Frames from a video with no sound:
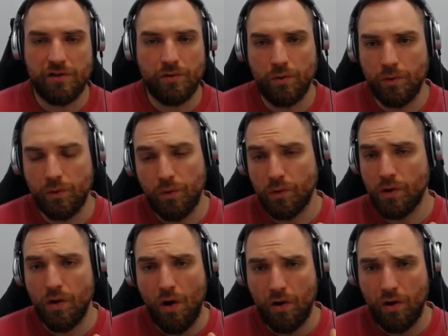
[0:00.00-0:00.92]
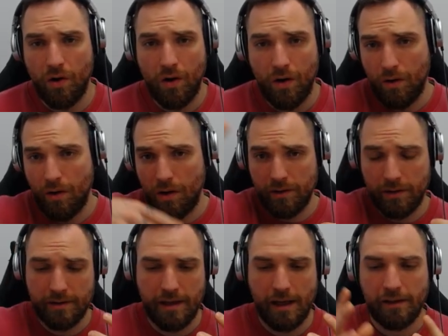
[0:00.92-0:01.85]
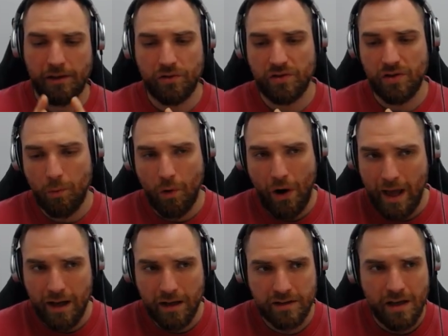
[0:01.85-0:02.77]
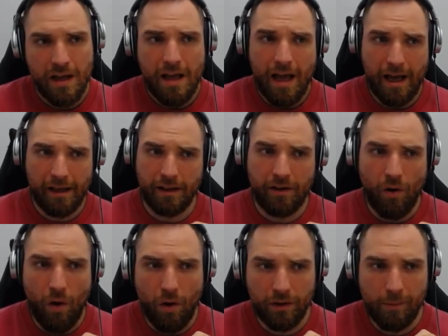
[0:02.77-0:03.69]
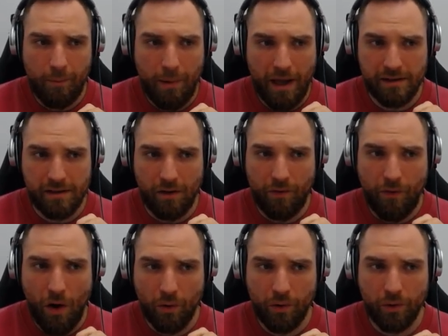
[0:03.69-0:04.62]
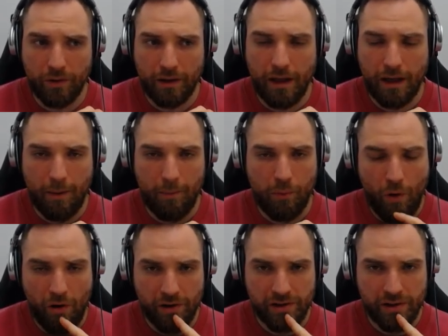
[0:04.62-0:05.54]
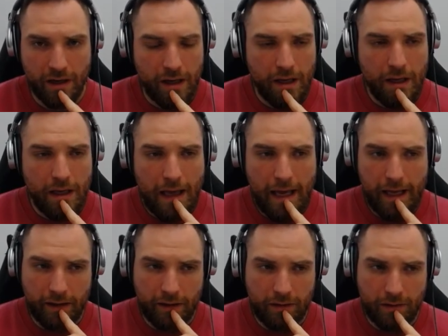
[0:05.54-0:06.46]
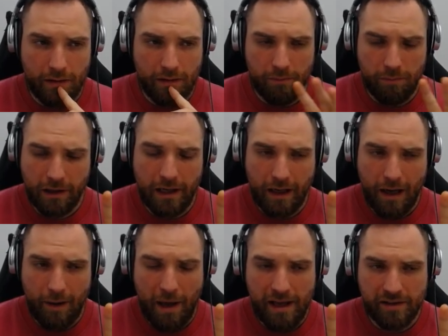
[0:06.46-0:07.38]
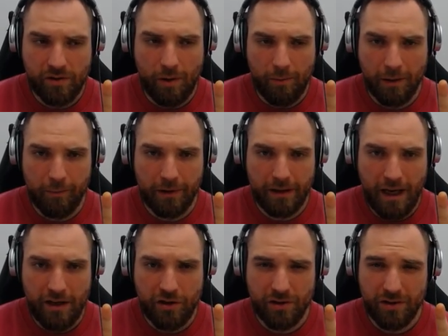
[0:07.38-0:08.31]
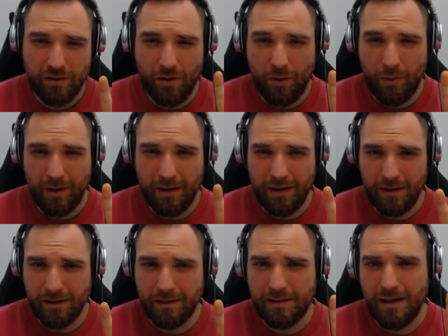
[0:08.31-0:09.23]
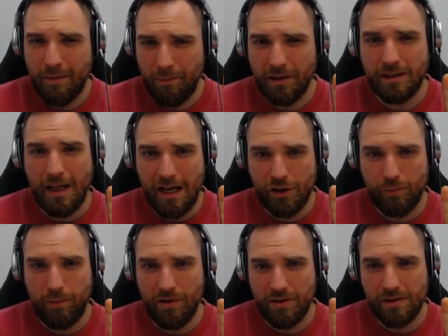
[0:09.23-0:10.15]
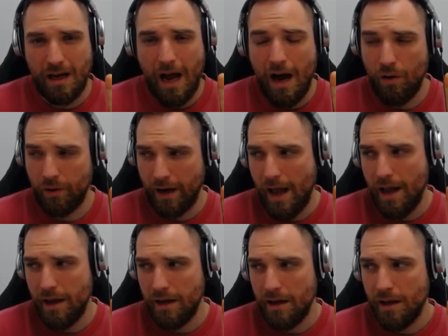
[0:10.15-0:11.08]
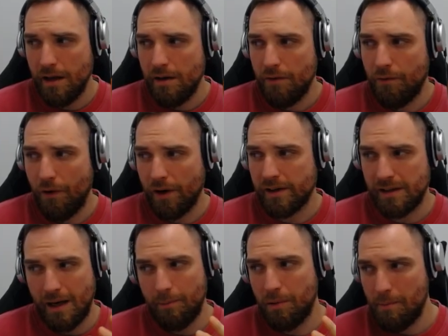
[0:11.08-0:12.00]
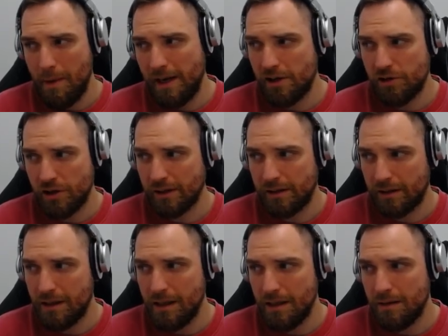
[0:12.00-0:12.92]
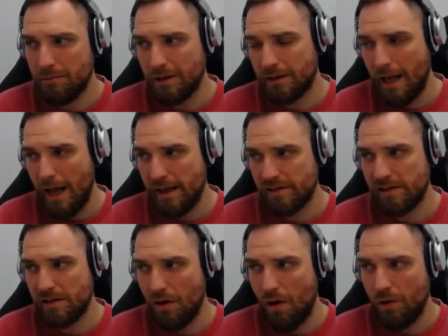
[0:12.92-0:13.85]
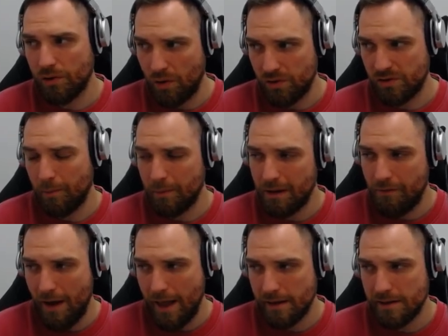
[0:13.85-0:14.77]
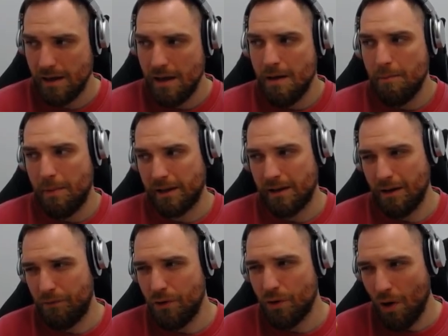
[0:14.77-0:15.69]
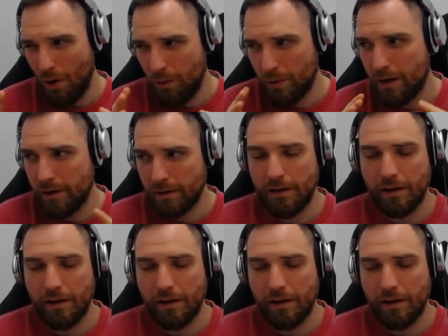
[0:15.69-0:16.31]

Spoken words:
to Google Locker or send it somewhere else, and it all depends on how good ClickUp works. And ClickUp has some limitations, so simple dashboards are okay. For example, managing the team, the tasks load, or some events. But if you go in the